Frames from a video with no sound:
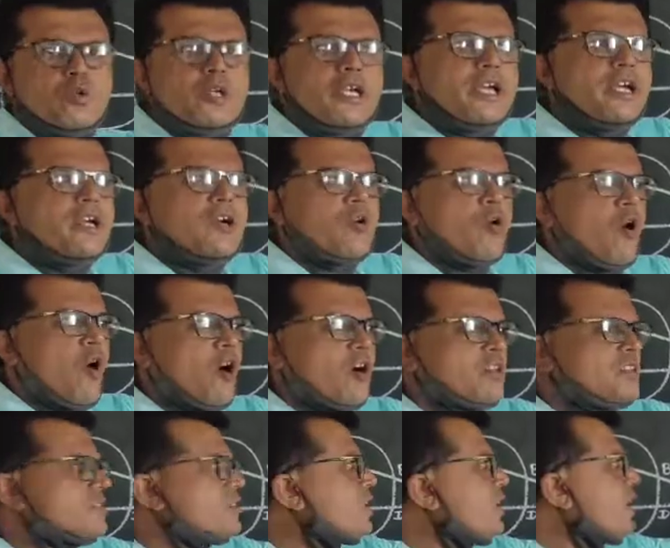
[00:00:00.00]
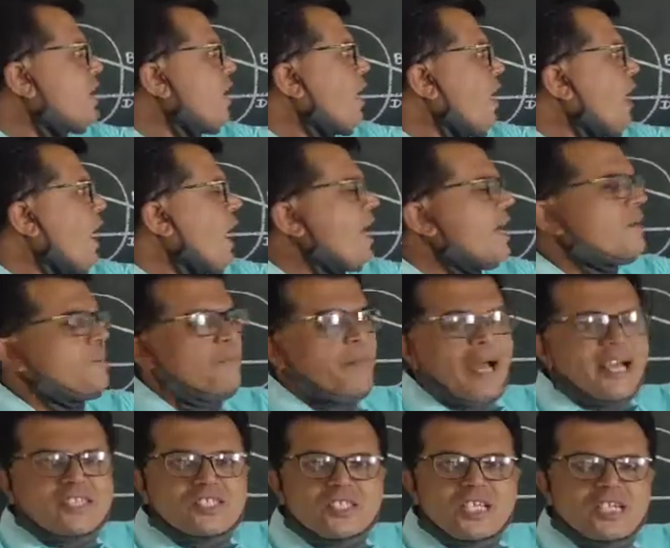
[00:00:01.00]
to a chords are
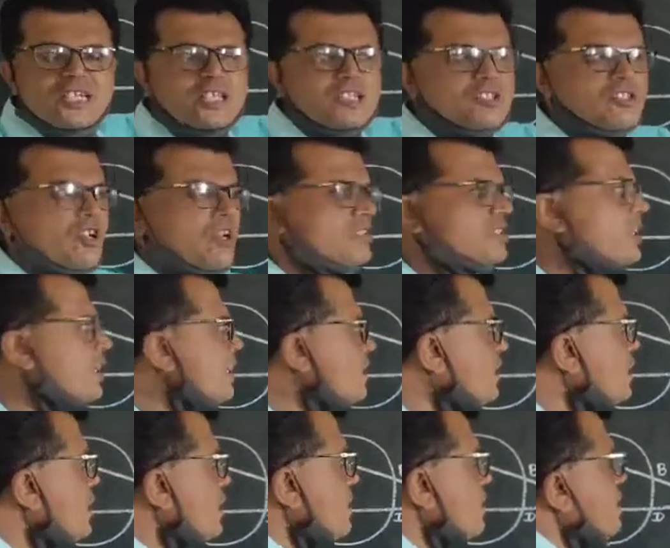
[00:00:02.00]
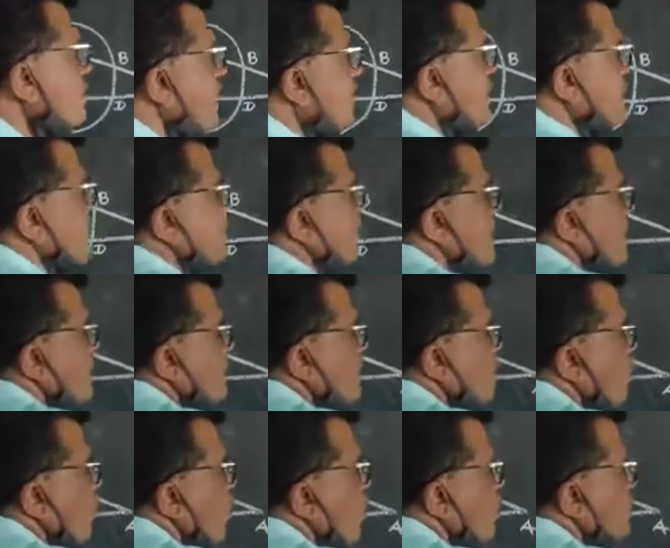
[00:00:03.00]
bisect each other.
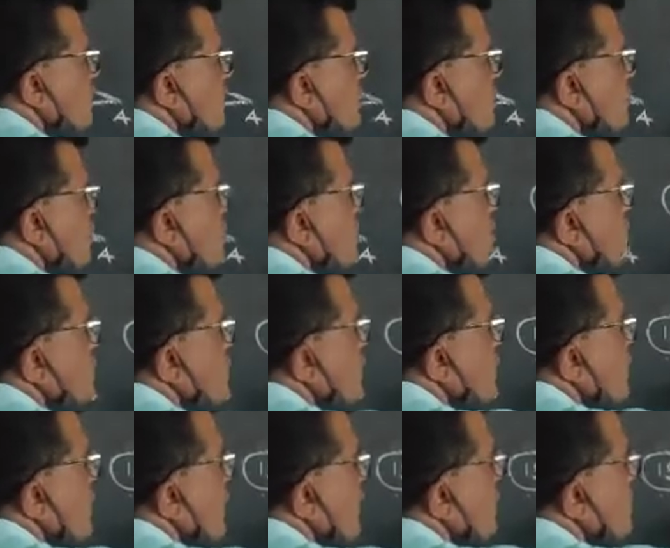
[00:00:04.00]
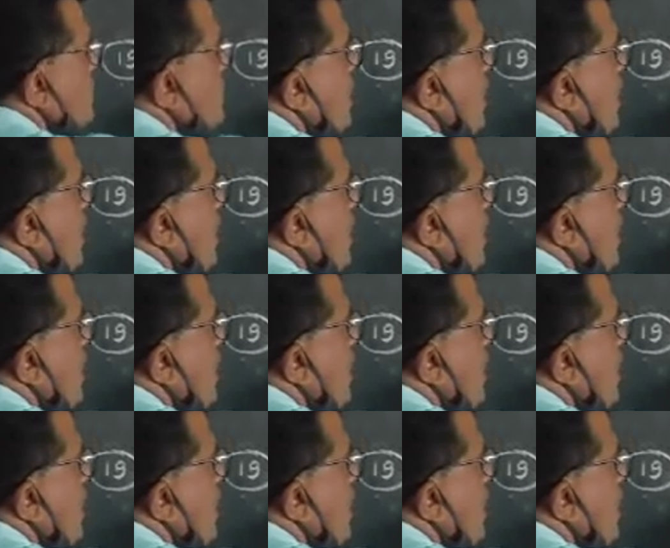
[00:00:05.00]
Then both segments